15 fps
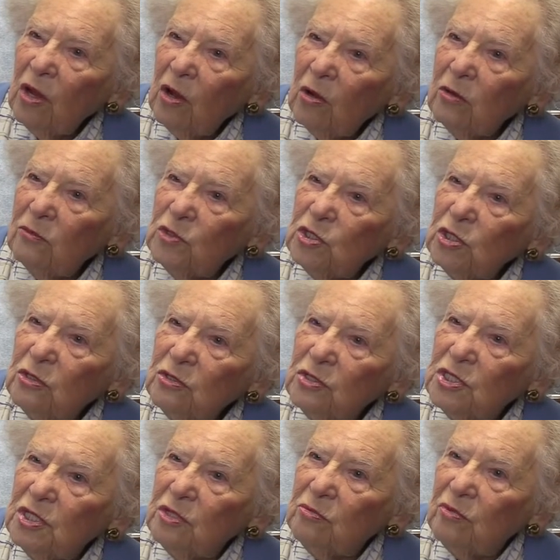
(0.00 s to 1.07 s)
of
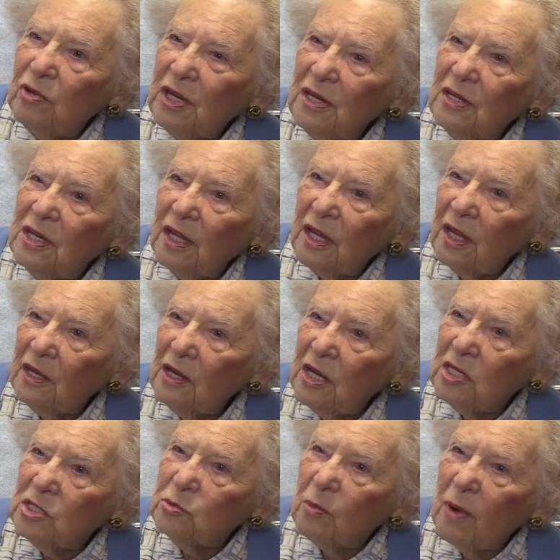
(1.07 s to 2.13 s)
Chauncey Reed and
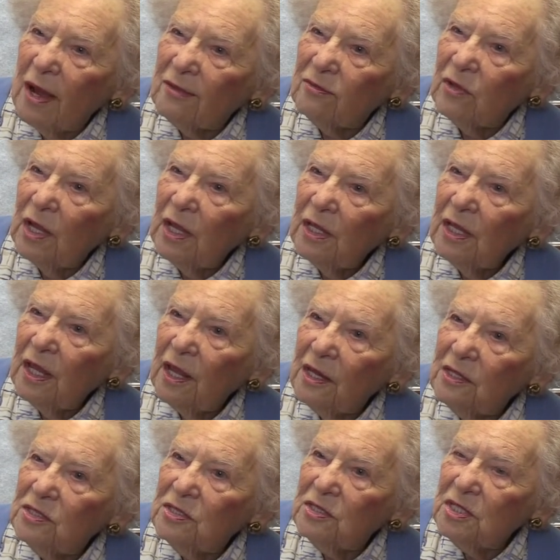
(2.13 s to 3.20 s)
his wife,
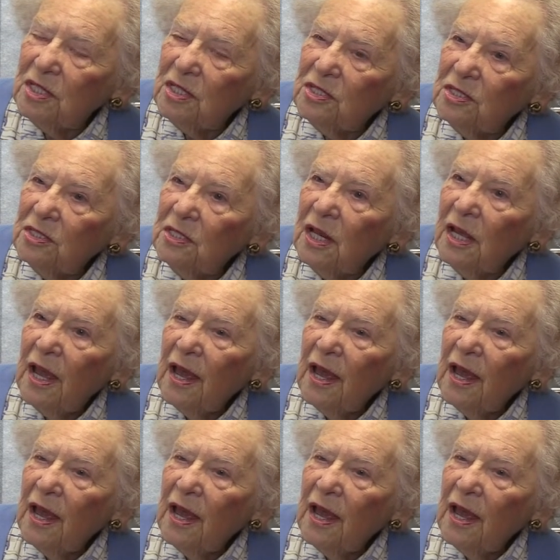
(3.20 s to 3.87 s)
Kate Teeson,